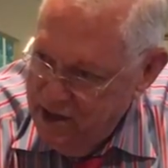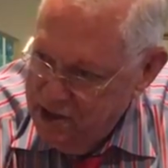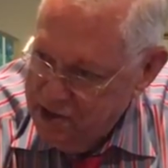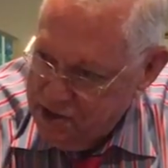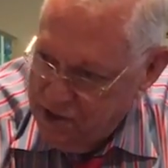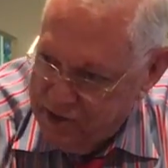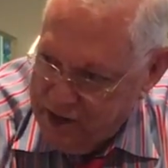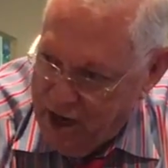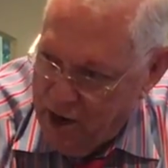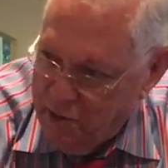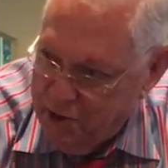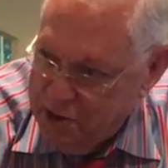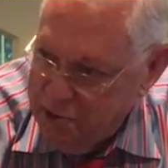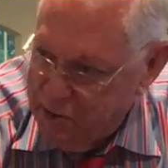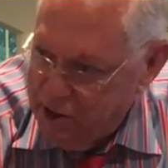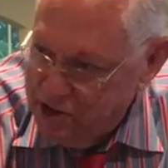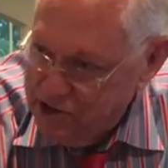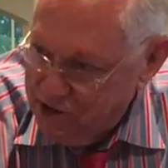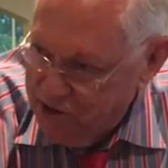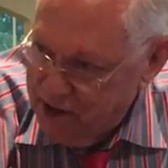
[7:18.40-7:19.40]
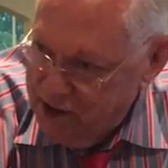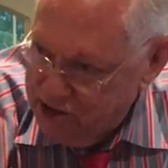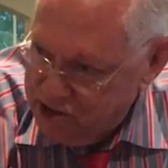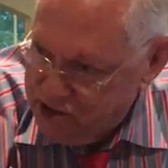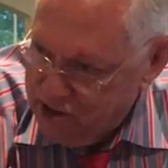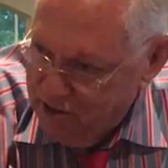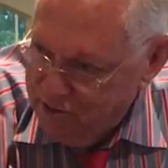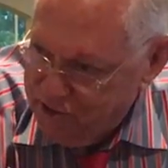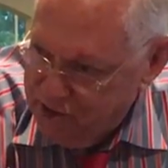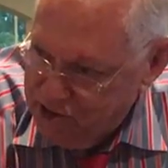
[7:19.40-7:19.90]
So now when you bend your knee, it
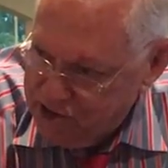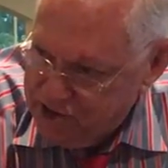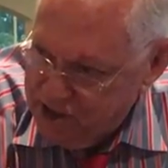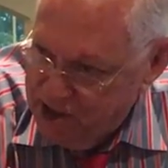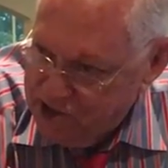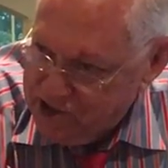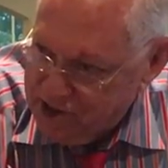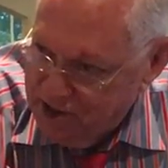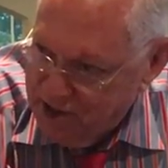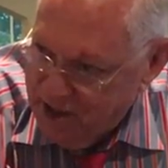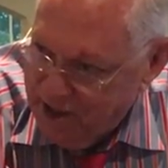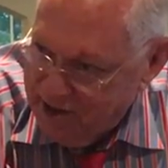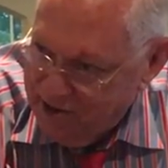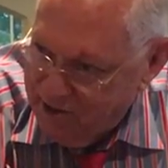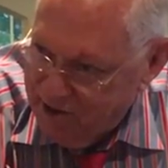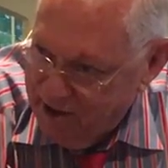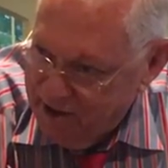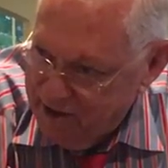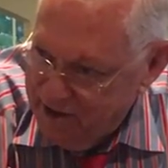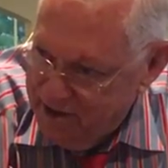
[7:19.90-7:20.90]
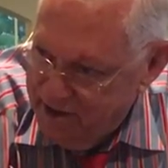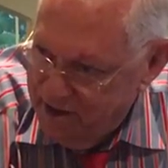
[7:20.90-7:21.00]
still feels nice and light, right?